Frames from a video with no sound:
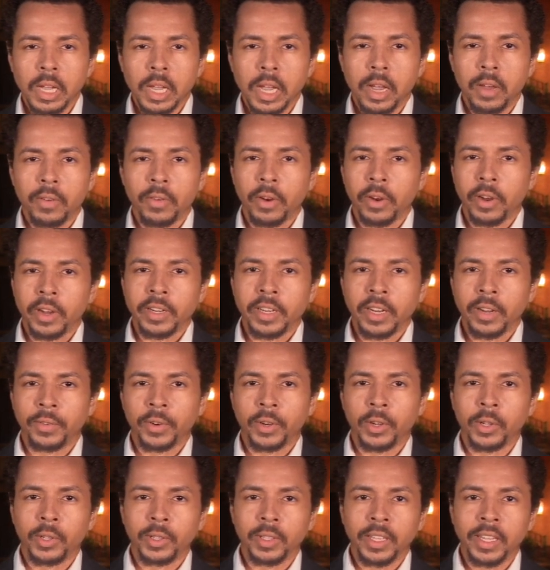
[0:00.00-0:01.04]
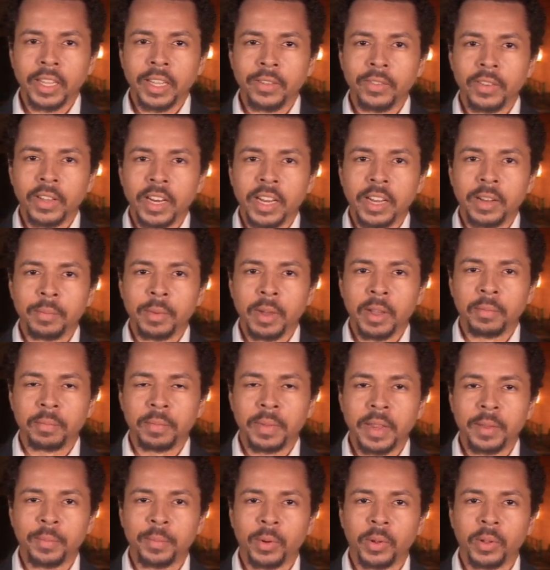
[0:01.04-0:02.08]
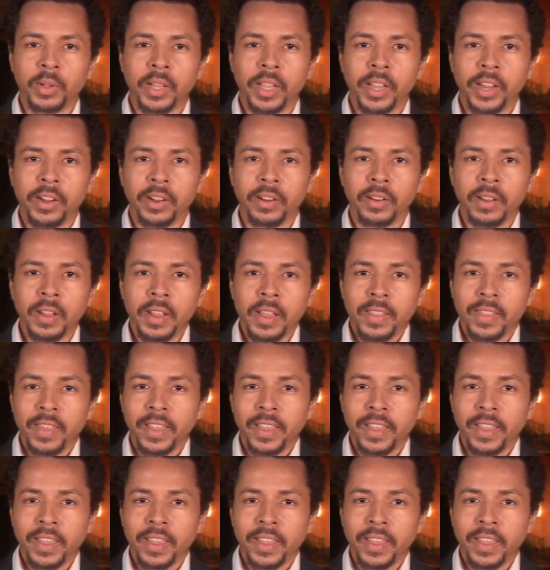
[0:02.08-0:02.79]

a very difficult evening, but people here,